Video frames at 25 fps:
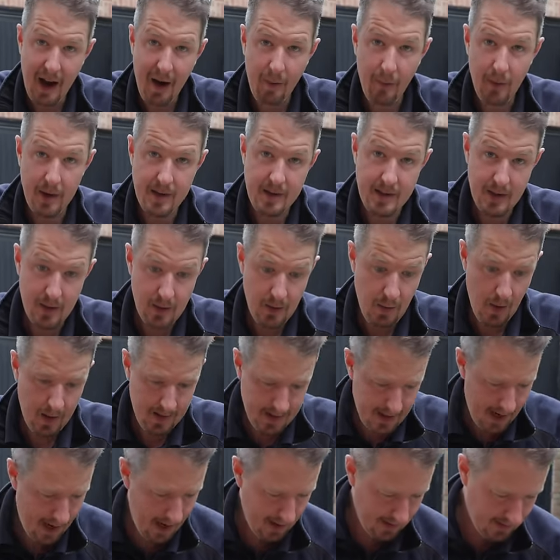how we do a
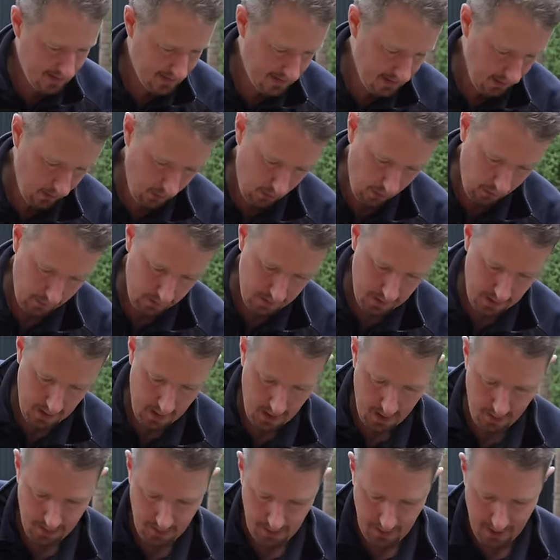test on
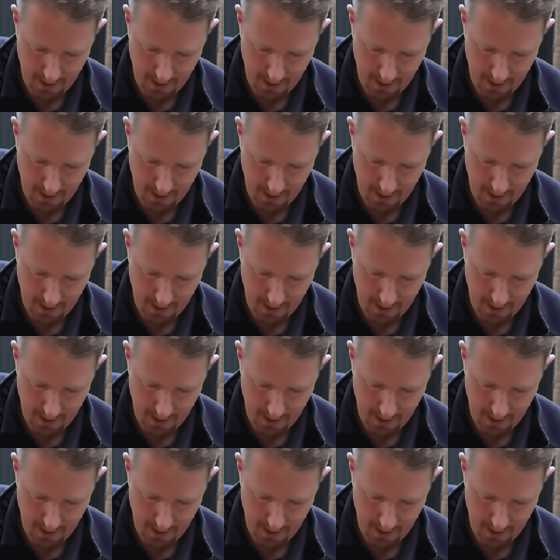earth